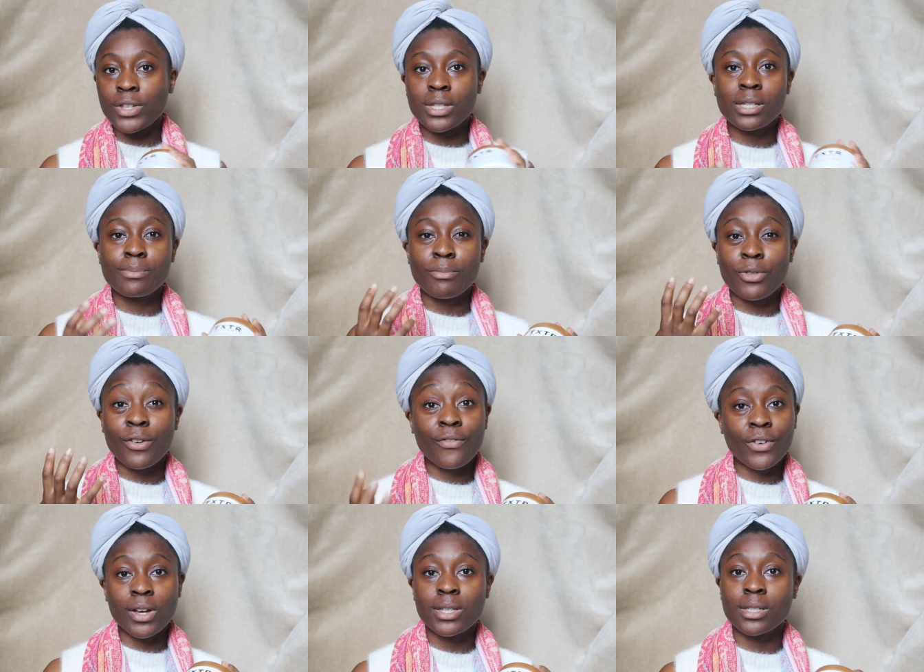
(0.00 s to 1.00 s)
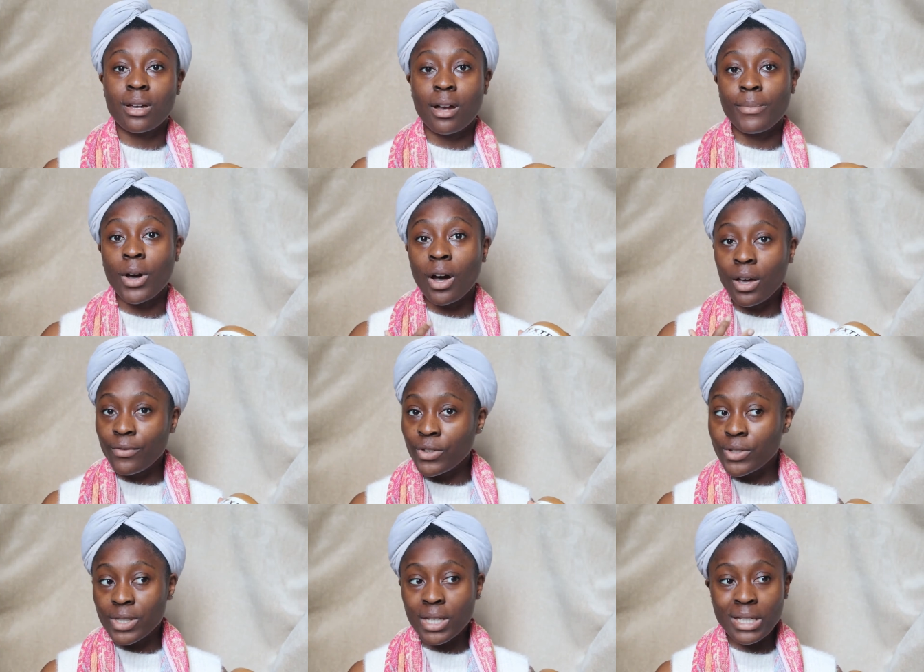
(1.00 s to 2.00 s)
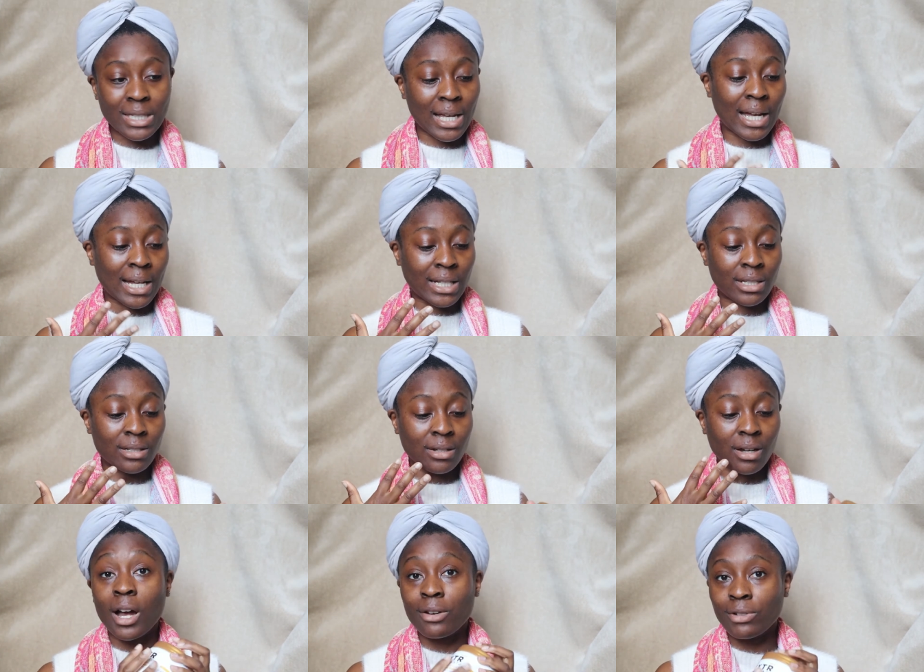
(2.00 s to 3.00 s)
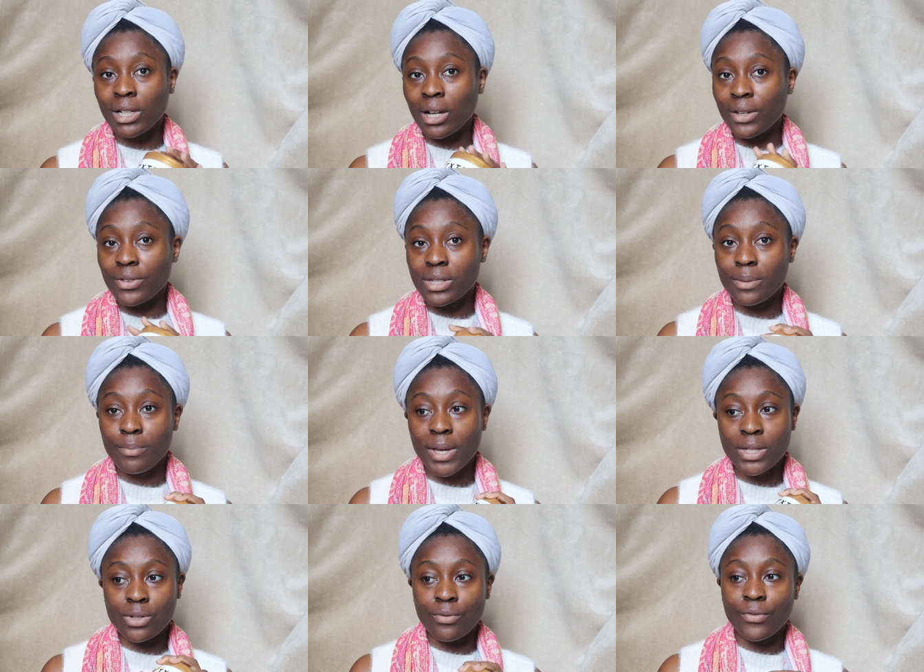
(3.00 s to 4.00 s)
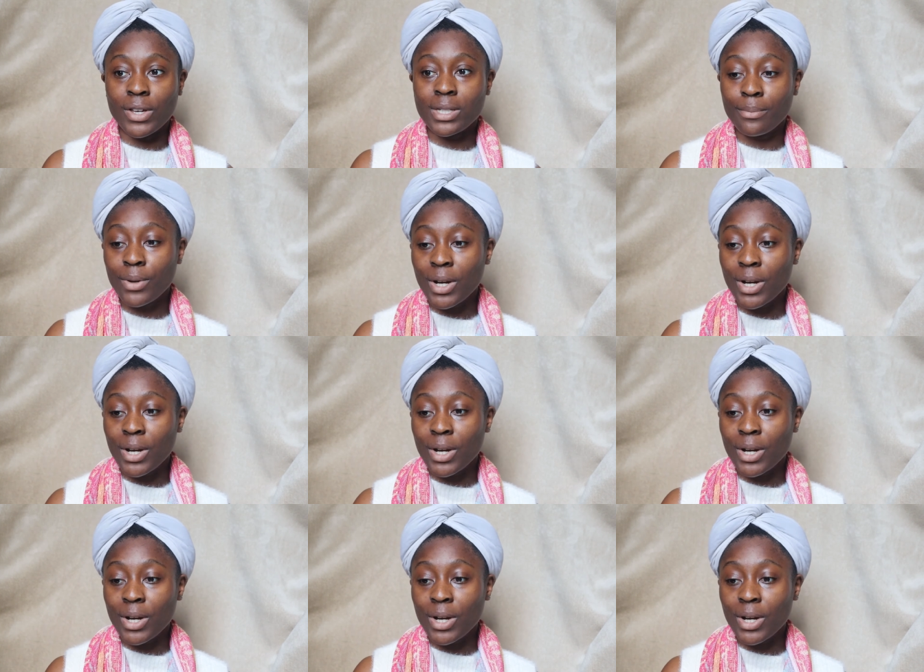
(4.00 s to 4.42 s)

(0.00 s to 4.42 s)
This isn't the first time that I've used this, and I really like this based on first